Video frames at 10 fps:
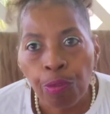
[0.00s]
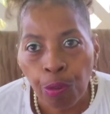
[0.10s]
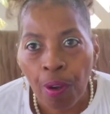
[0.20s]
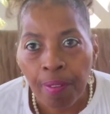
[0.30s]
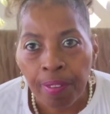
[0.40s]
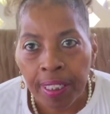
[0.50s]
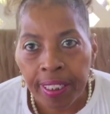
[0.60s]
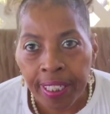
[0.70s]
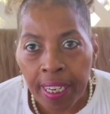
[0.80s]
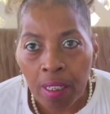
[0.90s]
throughout the
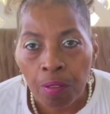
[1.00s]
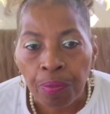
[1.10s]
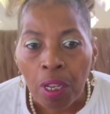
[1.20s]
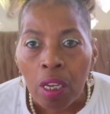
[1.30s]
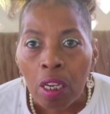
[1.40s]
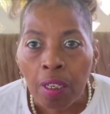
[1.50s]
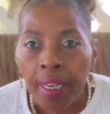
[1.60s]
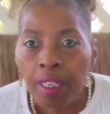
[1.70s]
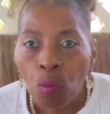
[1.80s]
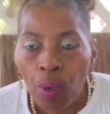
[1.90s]
sale.
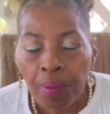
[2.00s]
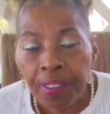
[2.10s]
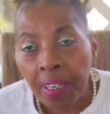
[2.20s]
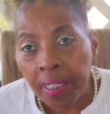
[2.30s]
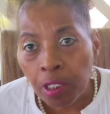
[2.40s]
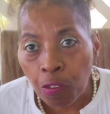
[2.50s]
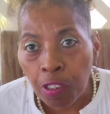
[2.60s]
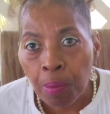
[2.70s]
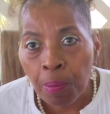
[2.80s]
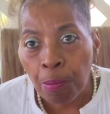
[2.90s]
Okay, the website has
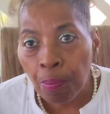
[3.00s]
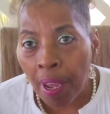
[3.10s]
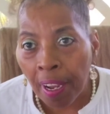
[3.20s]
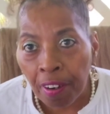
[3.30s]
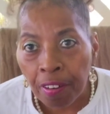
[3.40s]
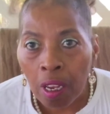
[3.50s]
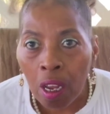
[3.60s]
already been prepared.